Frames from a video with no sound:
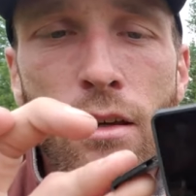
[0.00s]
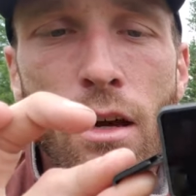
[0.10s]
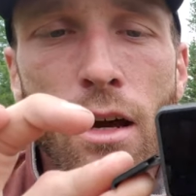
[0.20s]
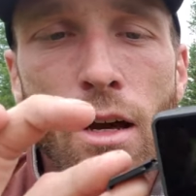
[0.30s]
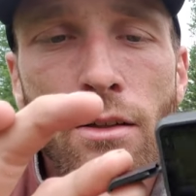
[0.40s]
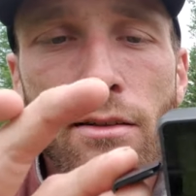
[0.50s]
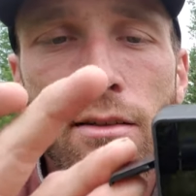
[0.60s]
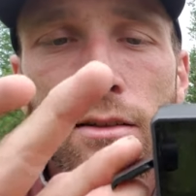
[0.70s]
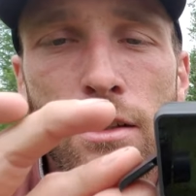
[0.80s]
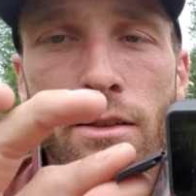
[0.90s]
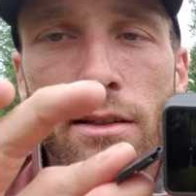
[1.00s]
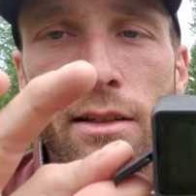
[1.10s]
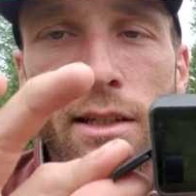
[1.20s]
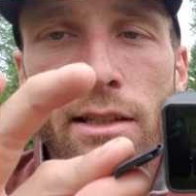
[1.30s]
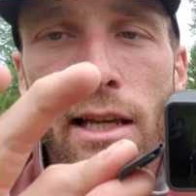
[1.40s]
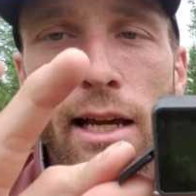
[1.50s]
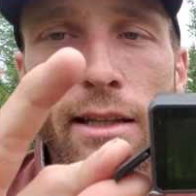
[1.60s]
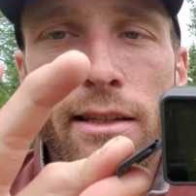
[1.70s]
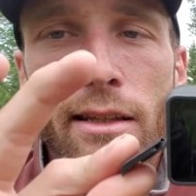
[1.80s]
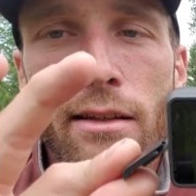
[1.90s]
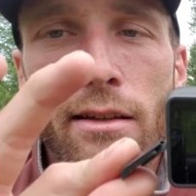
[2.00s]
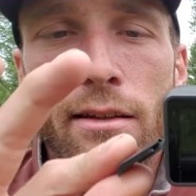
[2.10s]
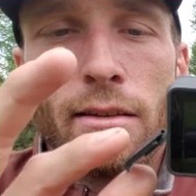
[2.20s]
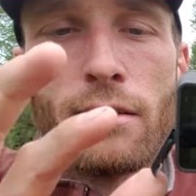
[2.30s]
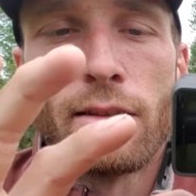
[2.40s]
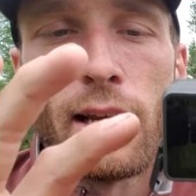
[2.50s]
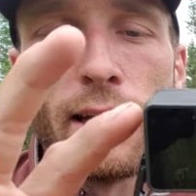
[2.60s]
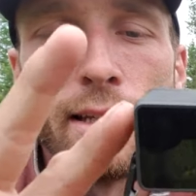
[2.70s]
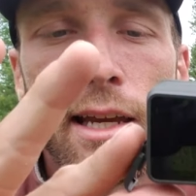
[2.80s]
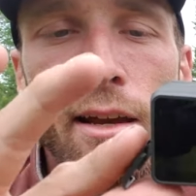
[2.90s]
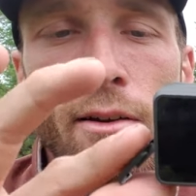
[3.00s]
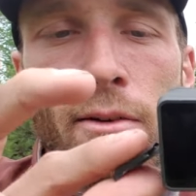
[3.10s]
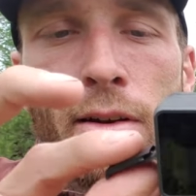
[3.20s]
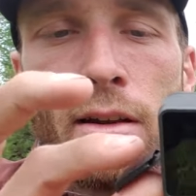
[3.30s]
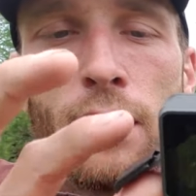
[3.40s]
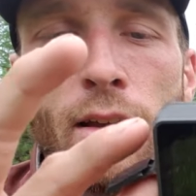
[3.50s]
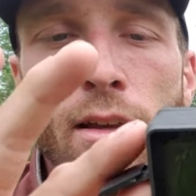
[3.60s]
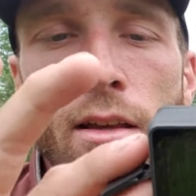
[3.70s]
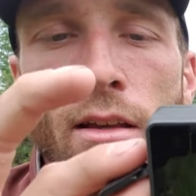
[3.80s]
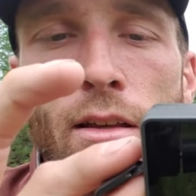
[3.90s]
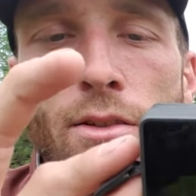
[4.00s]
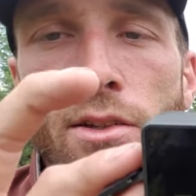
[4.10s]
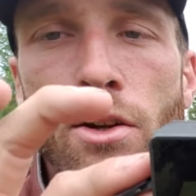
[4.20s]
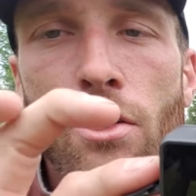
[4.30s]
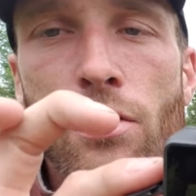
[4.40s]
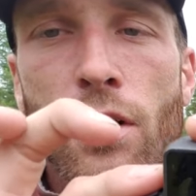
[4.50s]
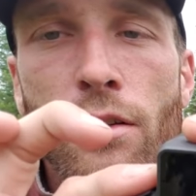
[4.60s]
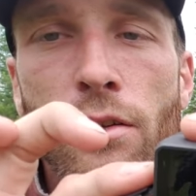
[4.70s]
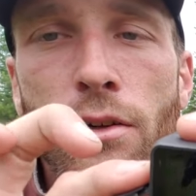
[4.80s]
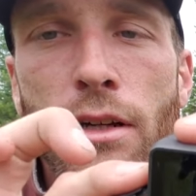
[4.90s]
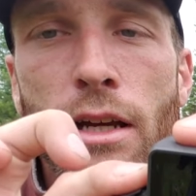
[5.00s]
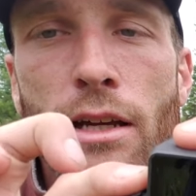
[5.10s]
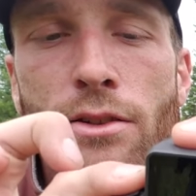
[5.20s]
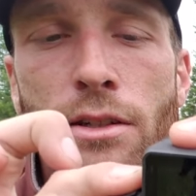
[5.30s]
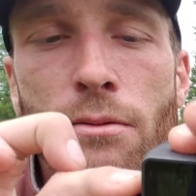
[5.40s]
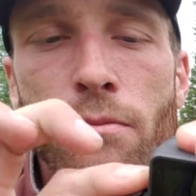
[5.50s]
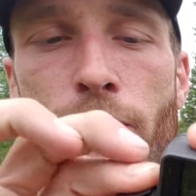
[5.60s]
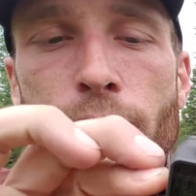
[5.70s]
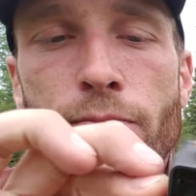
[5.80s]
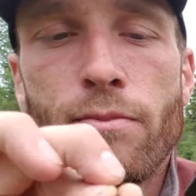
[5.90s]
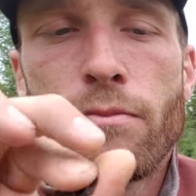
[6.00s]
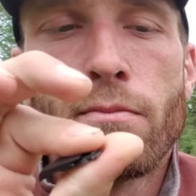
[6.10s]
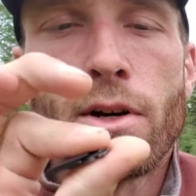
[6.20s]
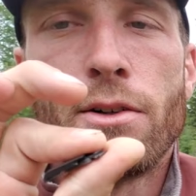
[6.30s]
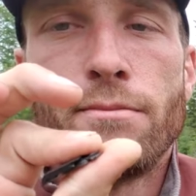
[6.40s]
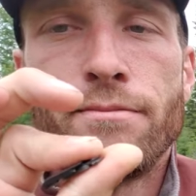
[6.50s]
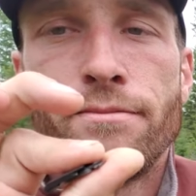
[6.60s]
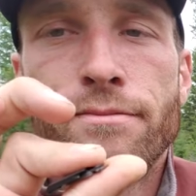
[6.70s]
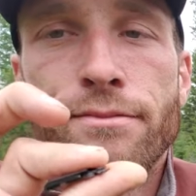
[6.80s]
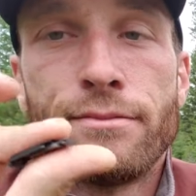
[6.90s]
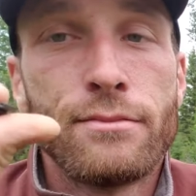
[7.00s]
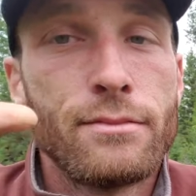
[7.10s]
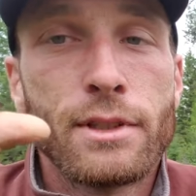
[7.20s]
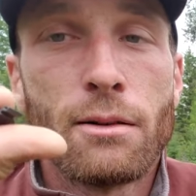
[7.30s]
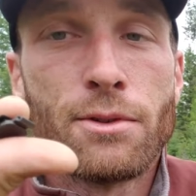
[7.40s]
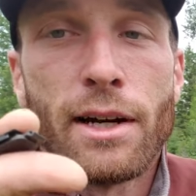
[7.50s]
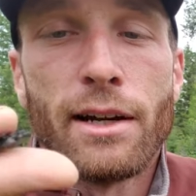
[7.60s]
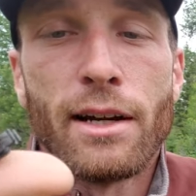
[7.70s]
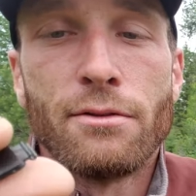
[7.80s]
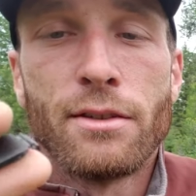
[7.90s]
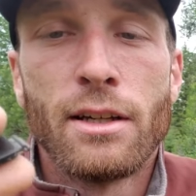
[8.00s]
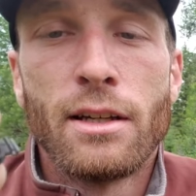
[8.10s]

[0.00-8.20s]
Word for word: Uh, this little thing slides, slide it down. Just hold on to it and just pull. Comes right off.